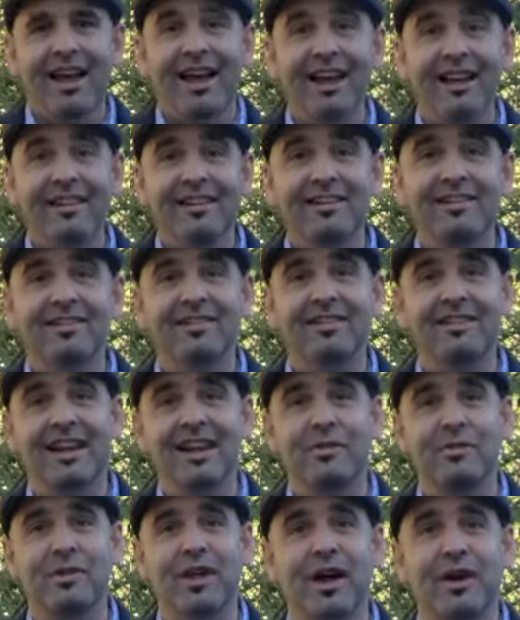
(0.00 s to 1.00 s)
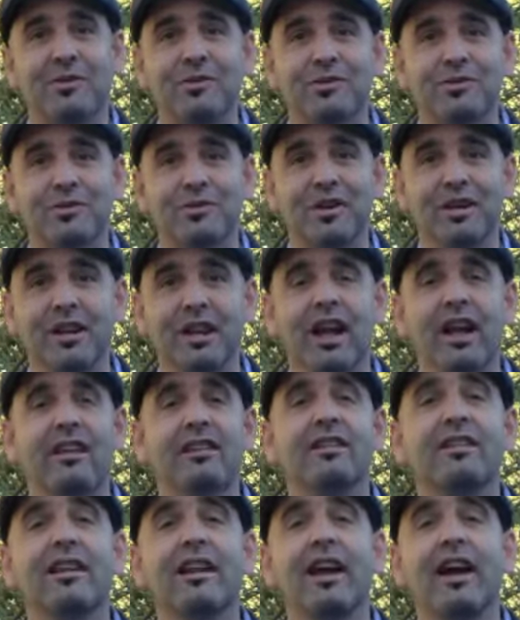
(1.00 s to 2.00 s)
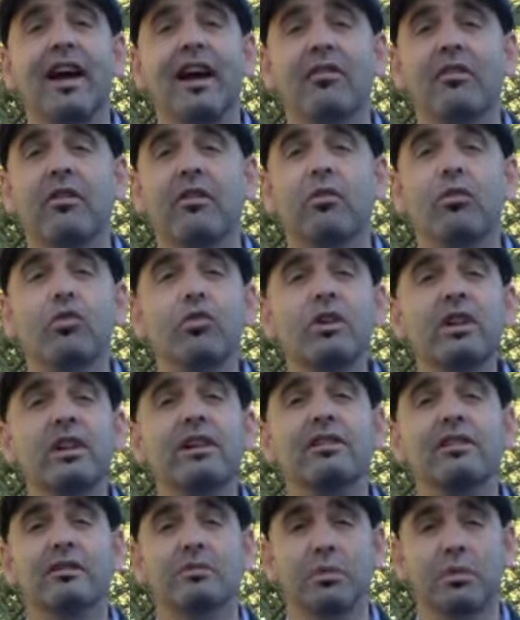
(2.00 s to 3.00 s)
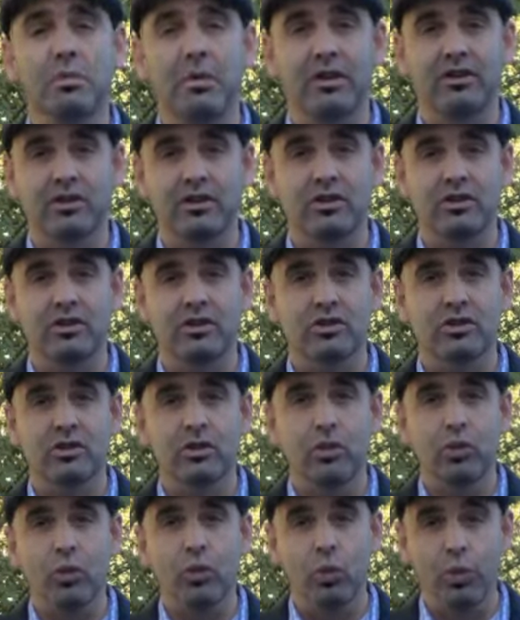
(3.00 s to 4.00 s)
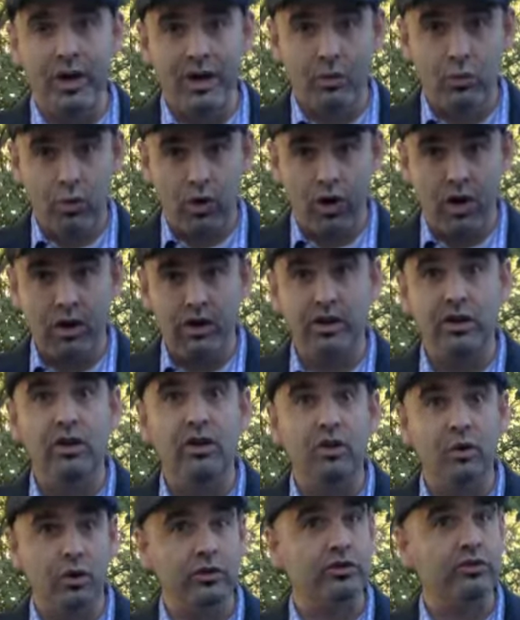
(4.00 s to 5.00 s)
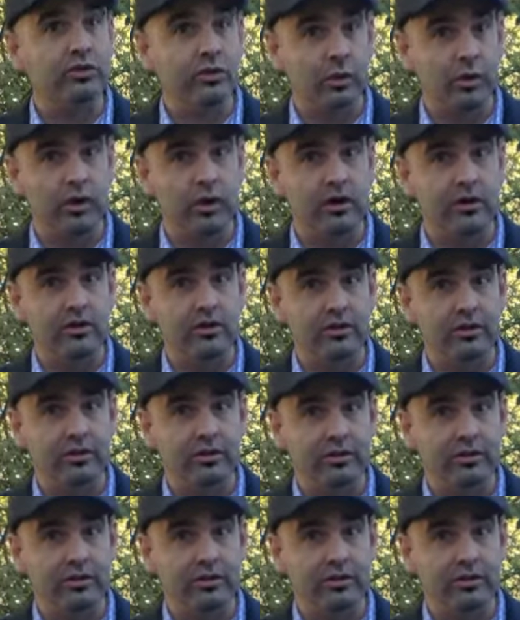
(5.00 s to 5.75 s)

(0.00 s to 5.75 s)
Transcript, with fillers: Hey, this is Dan with Houstory, and today I have a really simple message. We want your stories.